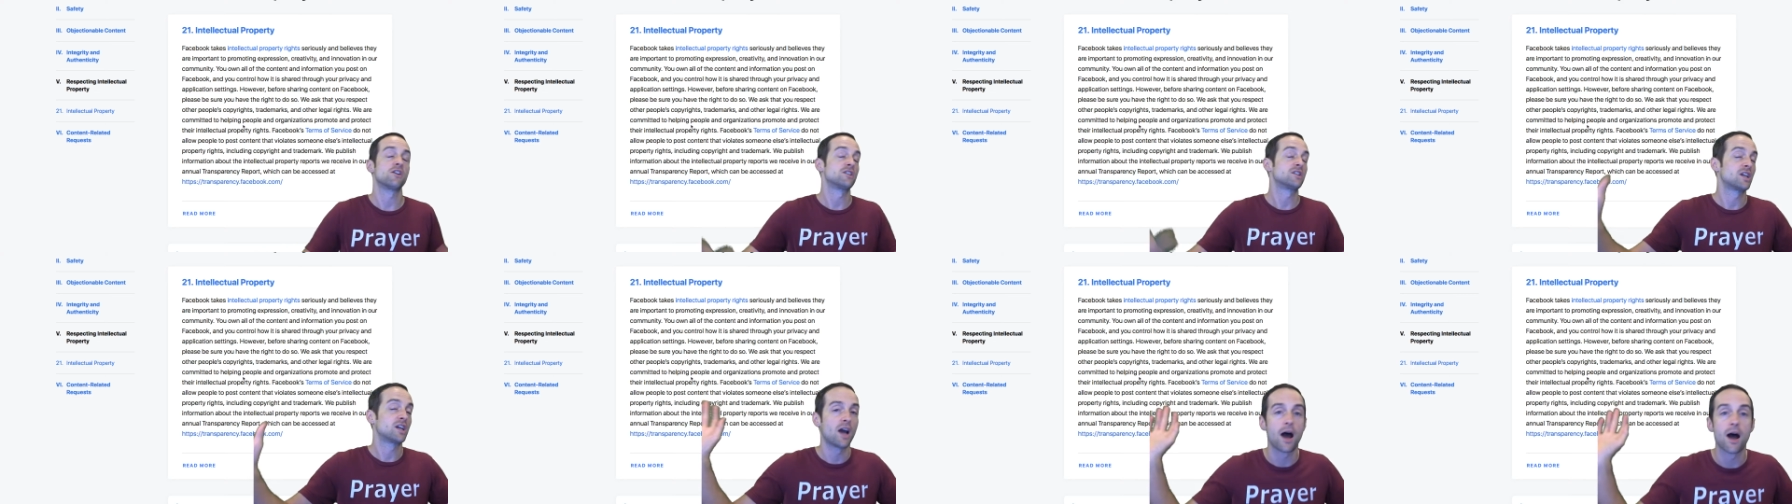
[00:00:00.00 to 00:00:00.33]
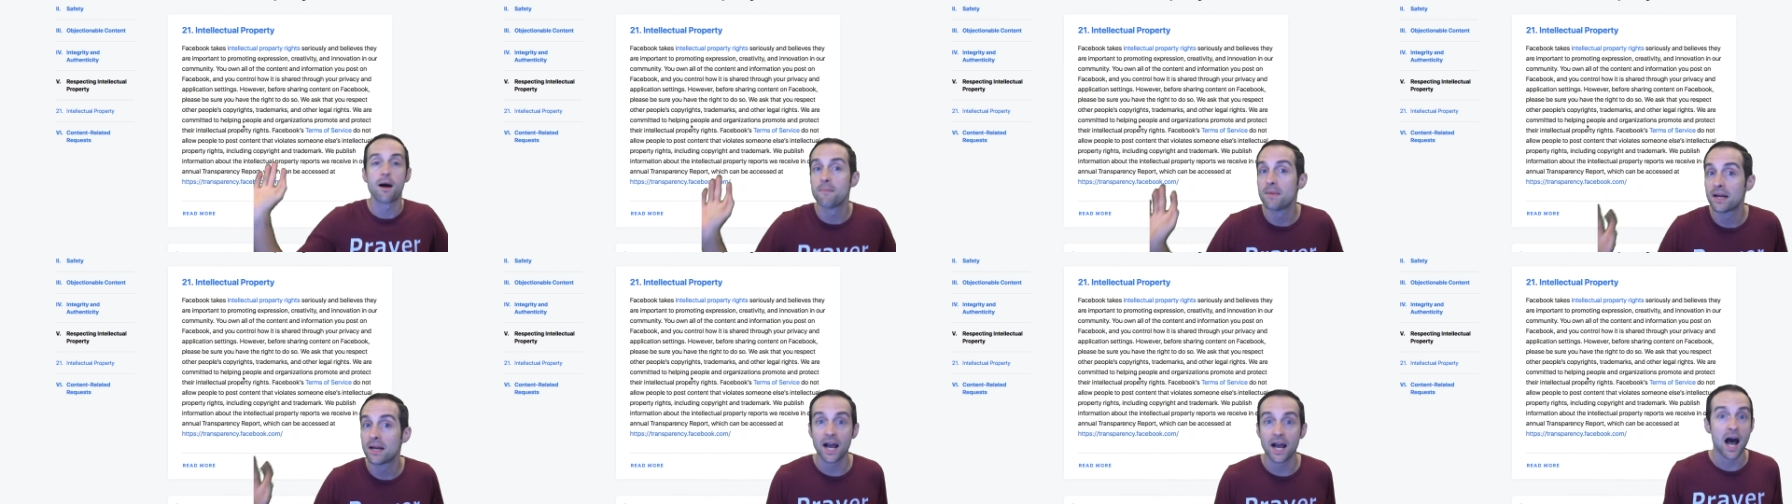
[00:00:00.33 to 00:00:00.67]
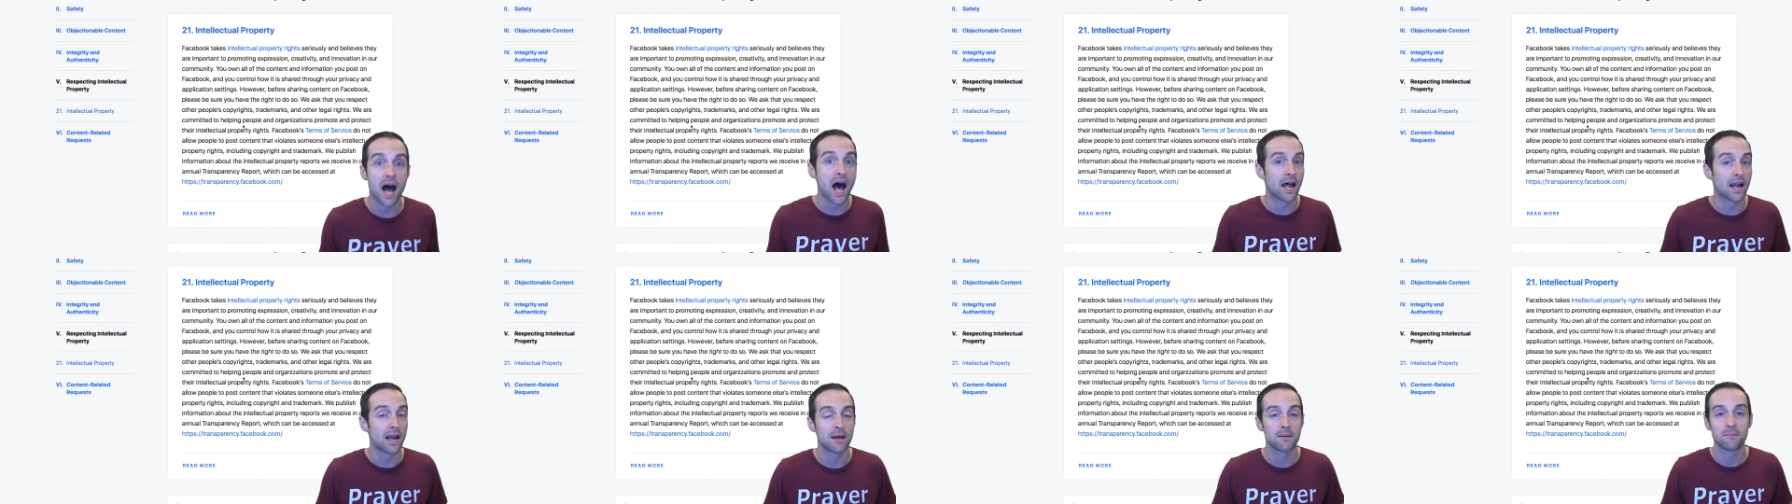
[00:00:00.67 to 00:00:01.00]
coming
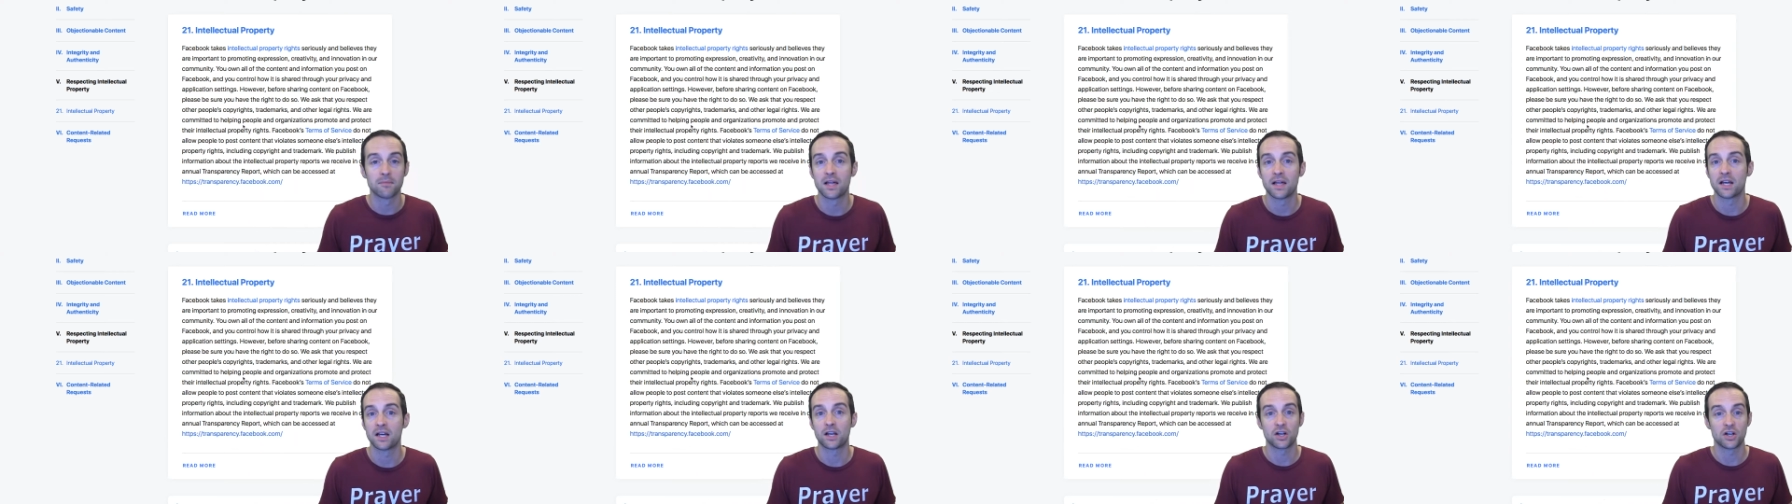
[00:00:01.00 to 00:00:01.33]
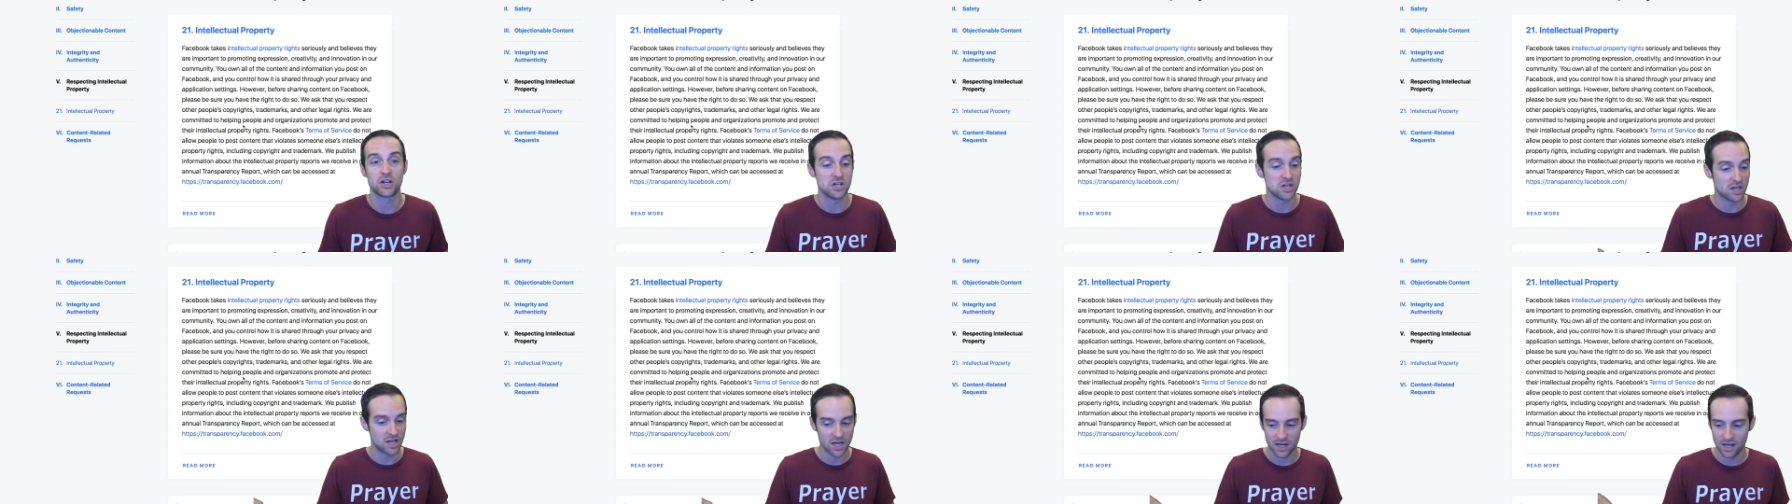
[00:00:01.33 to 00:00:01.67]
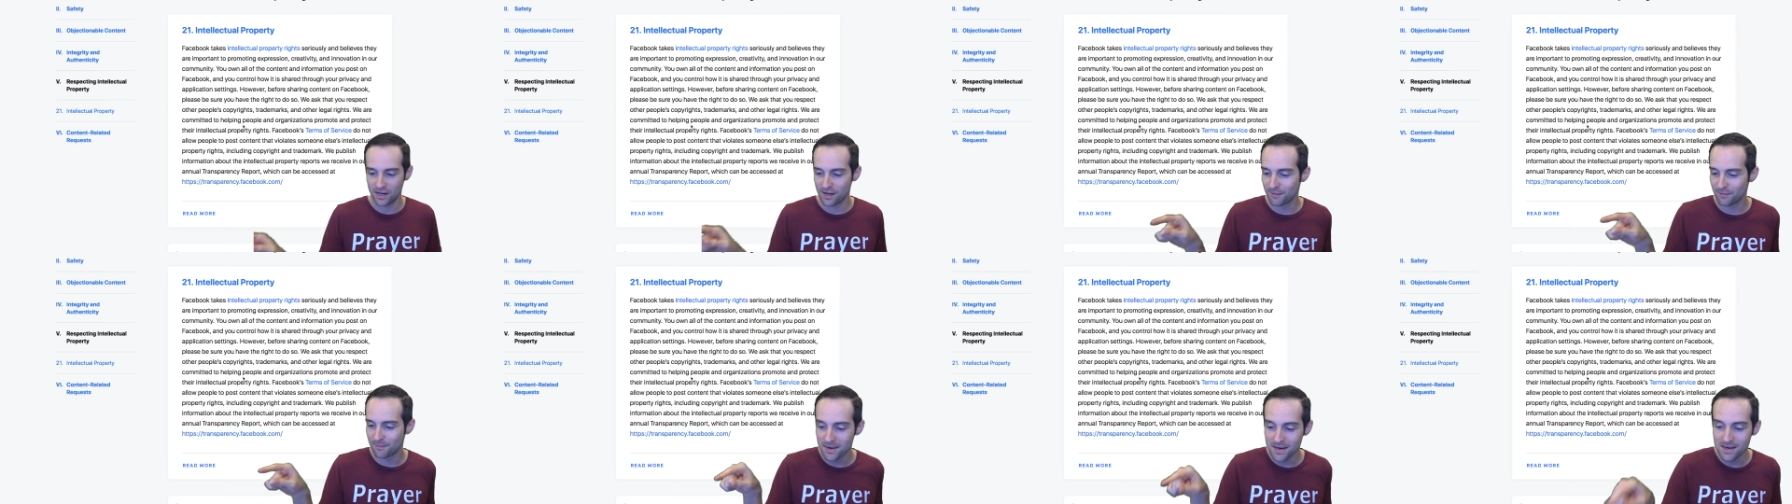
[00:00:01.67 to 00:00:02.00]
on i'm like are you
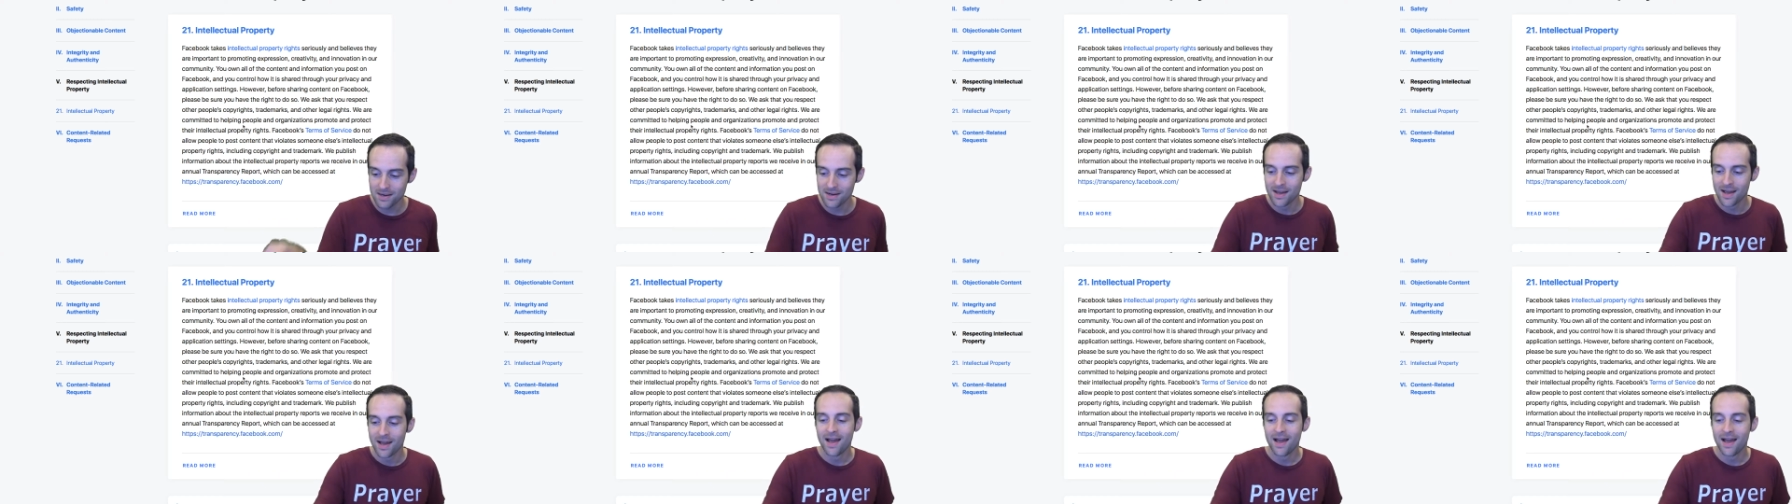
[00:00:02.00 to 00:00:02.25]
kidding me